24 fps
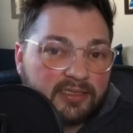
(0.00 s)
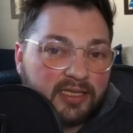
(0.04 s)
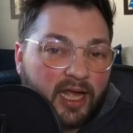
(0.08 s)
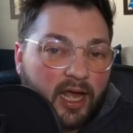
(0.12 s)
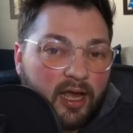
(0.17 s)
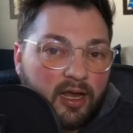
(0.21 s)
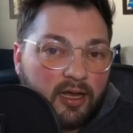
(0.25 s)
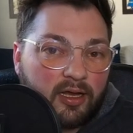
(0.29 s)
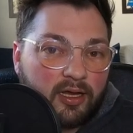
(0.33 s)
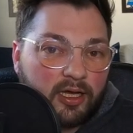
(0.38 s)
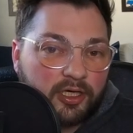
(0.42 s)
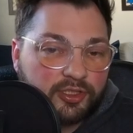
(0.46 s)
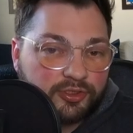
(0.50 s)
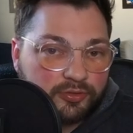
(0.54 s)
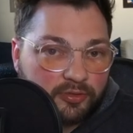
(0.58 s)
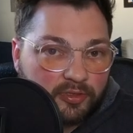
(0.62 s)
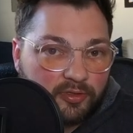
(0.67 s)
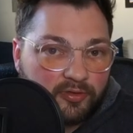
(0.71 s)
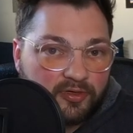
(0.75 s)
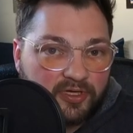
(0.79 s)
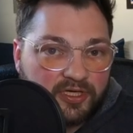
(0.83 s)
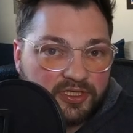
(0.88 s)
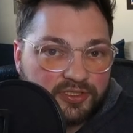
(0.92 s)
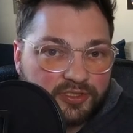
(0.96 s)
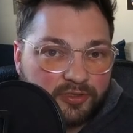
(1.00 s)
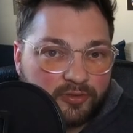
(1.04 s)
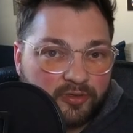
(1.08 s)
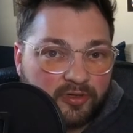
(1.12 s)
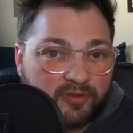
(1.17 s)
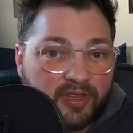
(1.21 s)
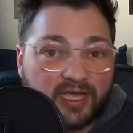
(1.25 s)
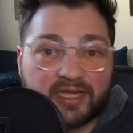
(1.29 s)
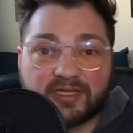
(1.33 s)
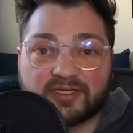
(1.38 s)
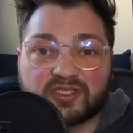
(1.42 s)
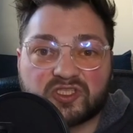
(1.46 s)
a Dragunity Tuner
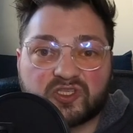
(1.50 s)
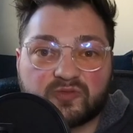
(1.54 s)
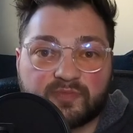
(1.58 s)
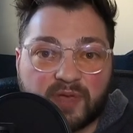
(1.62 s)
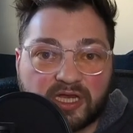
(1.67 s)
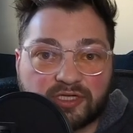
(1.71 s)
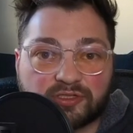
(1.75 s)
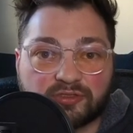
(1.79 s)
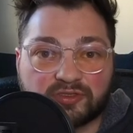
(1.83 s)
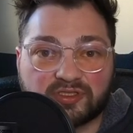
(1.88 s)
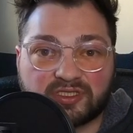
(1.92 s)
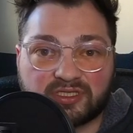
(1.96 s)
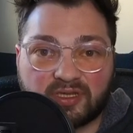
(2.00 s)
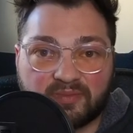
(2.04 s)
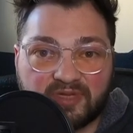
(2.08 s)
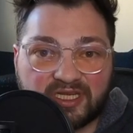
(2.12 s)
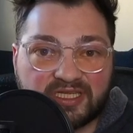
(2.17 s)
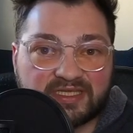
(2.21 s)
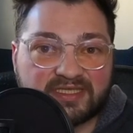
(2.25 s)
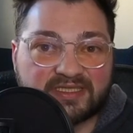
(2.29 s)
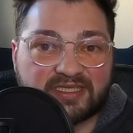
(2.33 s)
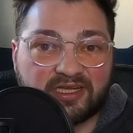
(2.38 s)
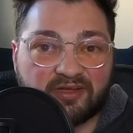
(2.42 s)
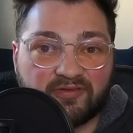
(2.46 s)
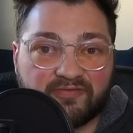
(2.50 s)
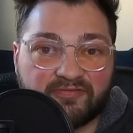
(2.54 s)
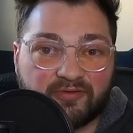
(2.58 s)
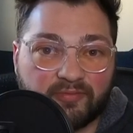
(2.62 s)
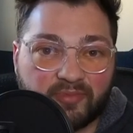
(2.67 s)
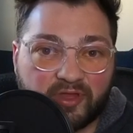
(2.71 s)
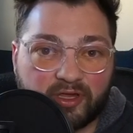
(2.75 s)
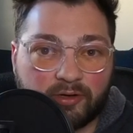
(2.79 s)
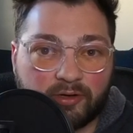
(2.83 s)
that could special summon itself from the